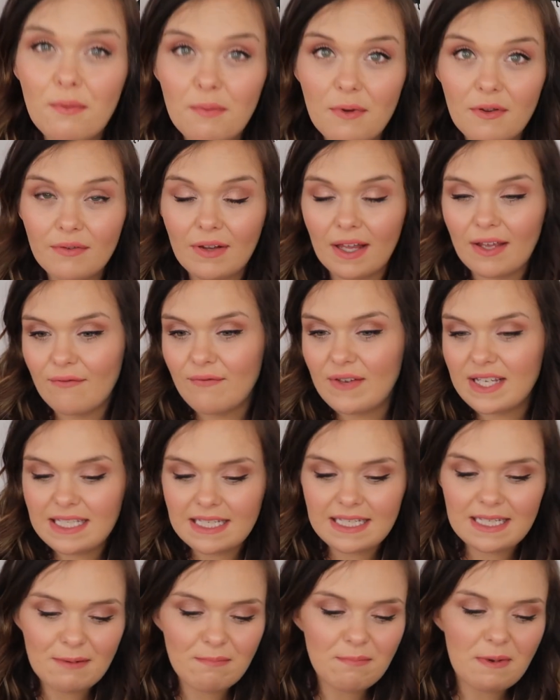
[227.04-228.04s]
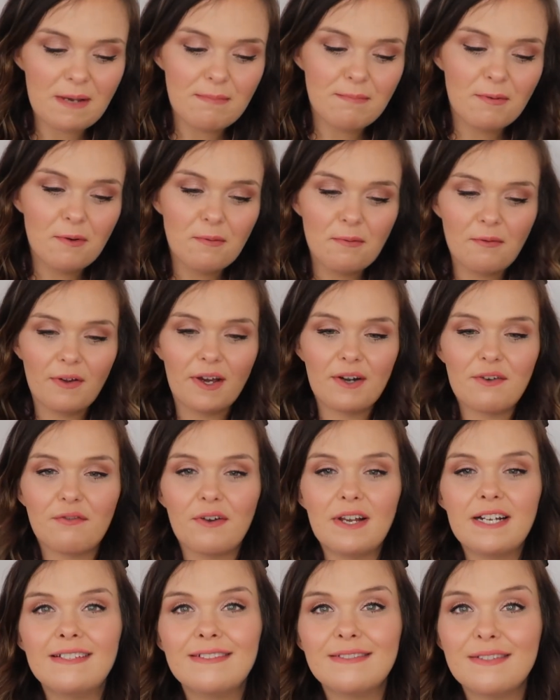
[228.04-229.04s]
we've like visited people, we've had
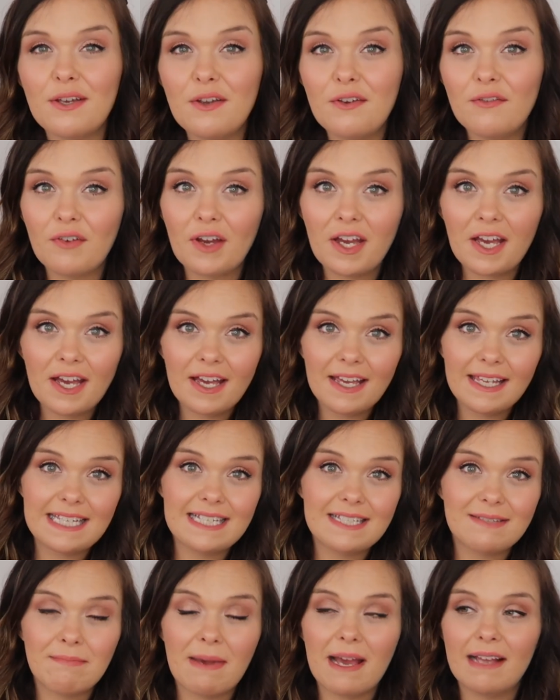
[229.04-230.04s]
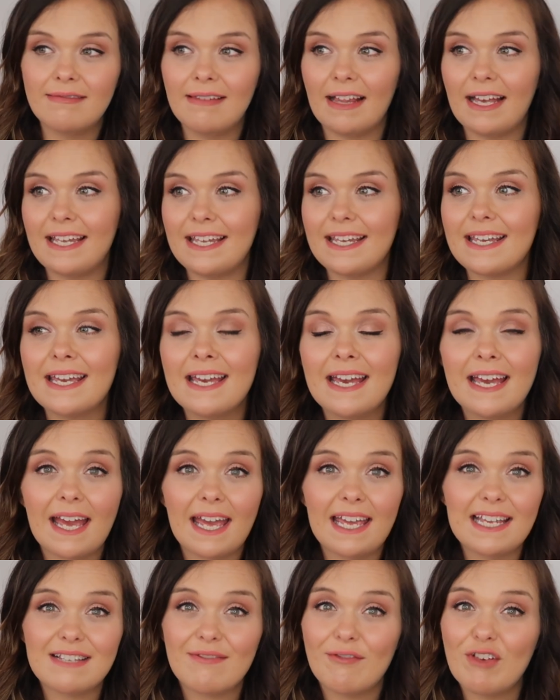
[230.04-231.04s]
friends over, he's met like
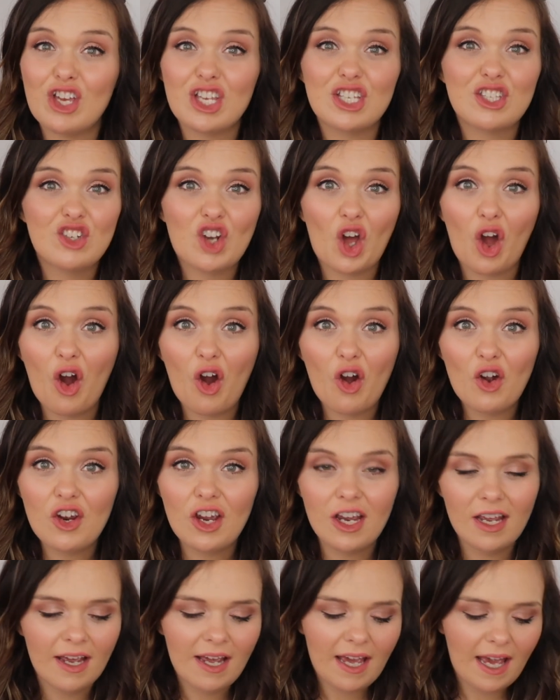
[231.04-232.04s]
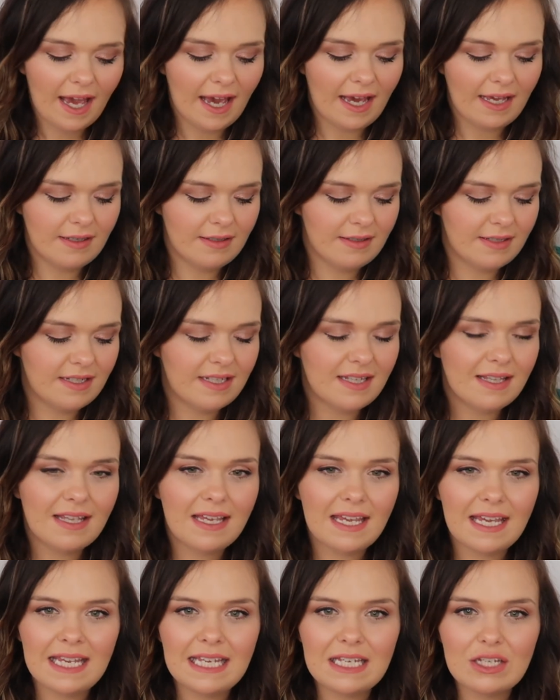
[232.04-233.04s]
his first dog, and
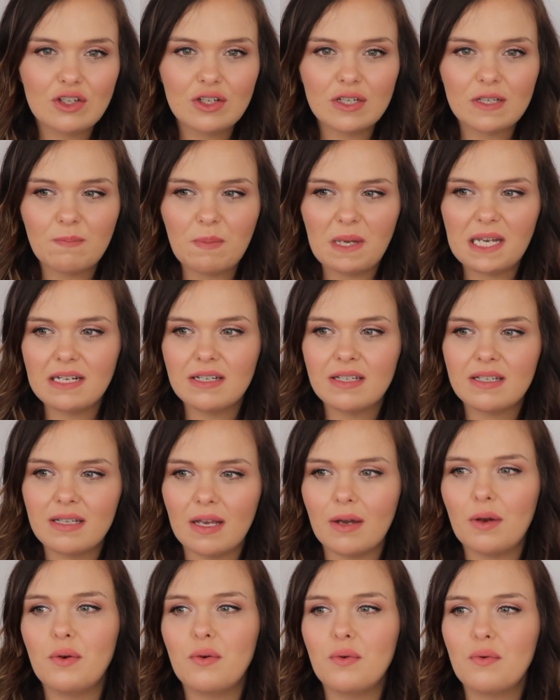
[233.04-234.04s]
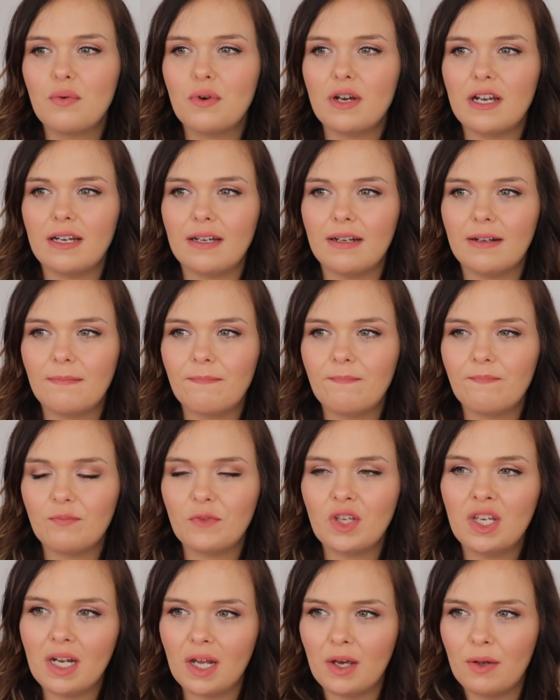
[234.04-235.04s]
he's just been so,
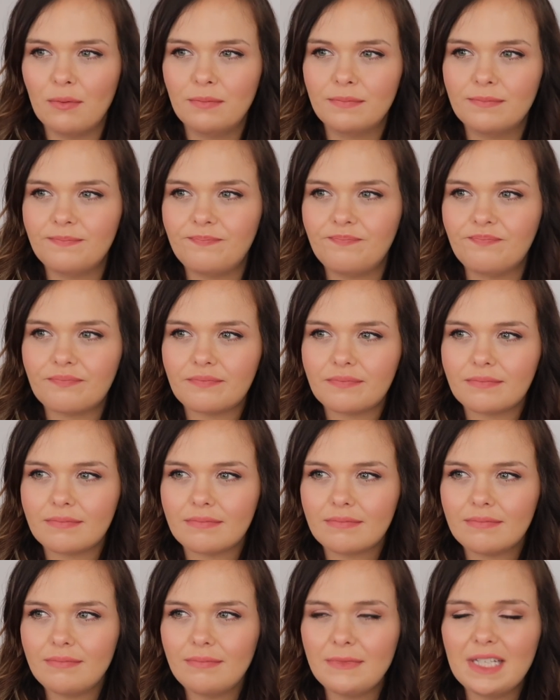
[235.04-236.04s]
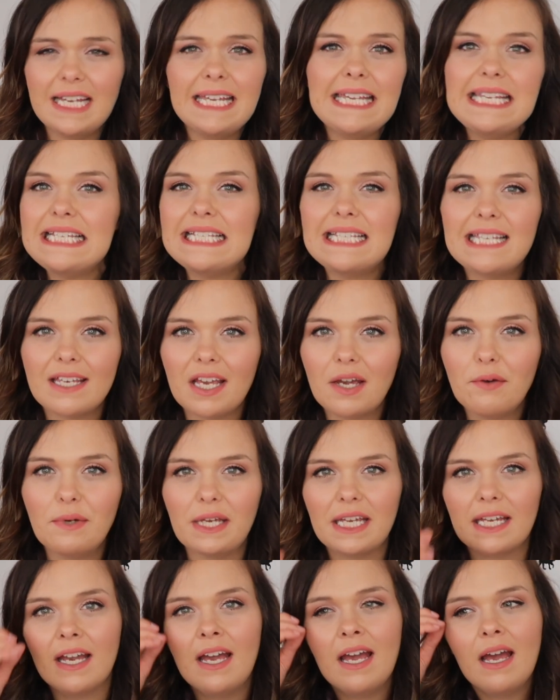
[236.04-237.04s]
you know,
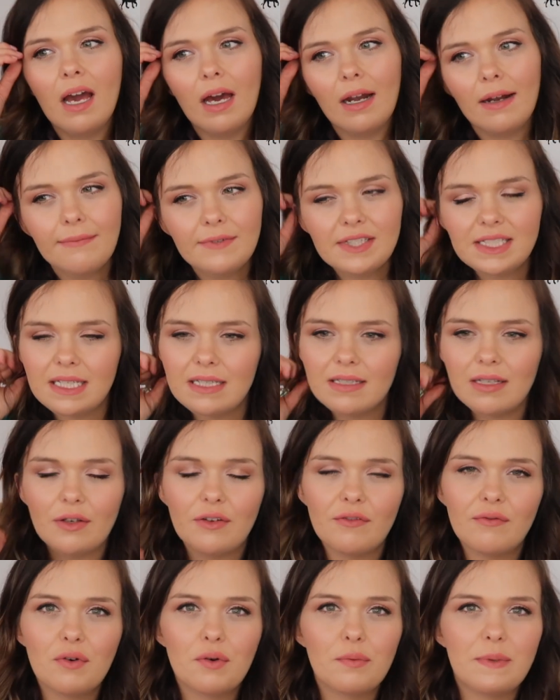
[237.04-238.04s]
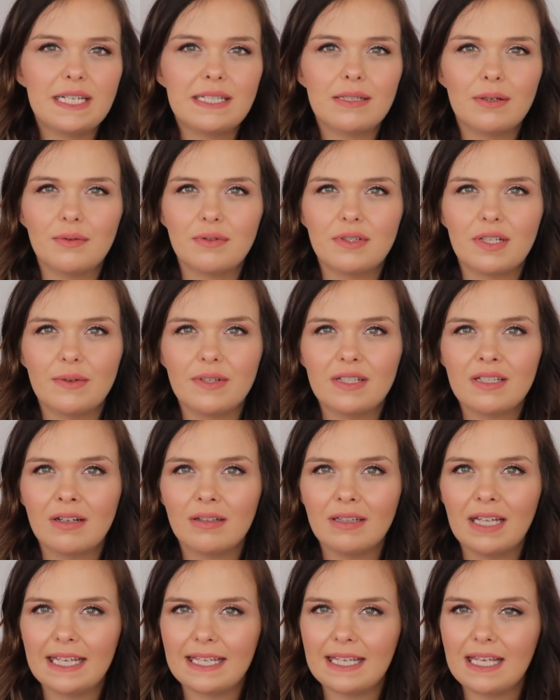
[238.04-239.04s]
easygoing. And obviously he's only 4 weeks old, so it's
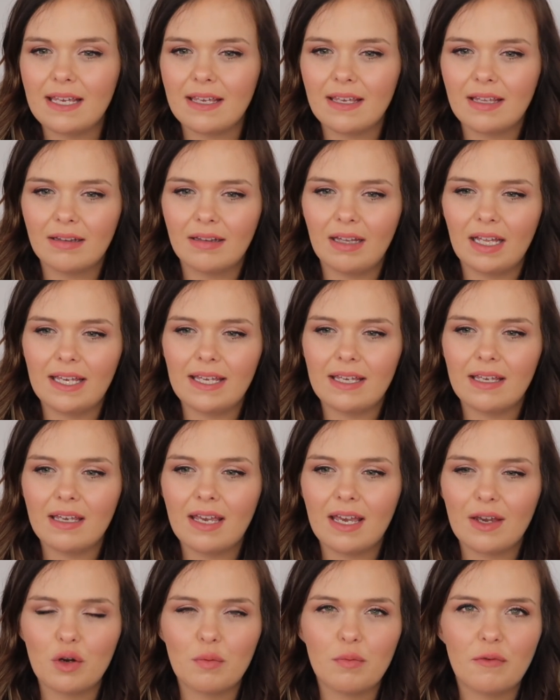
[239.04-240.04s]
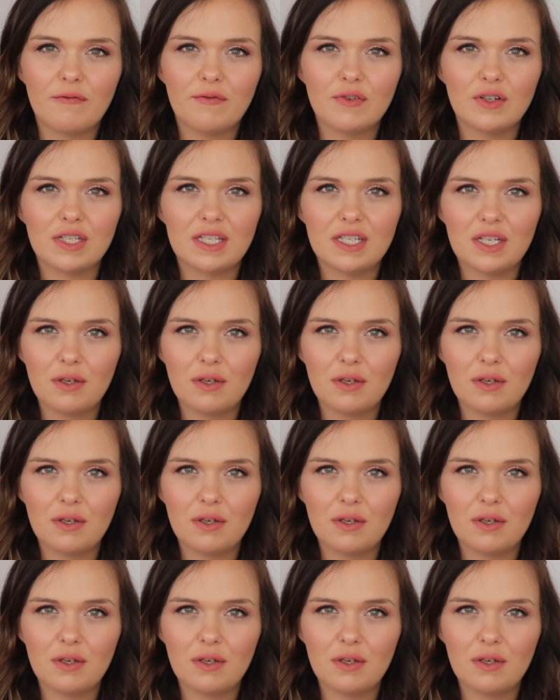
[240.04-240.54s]
not like he can like kick up a fuss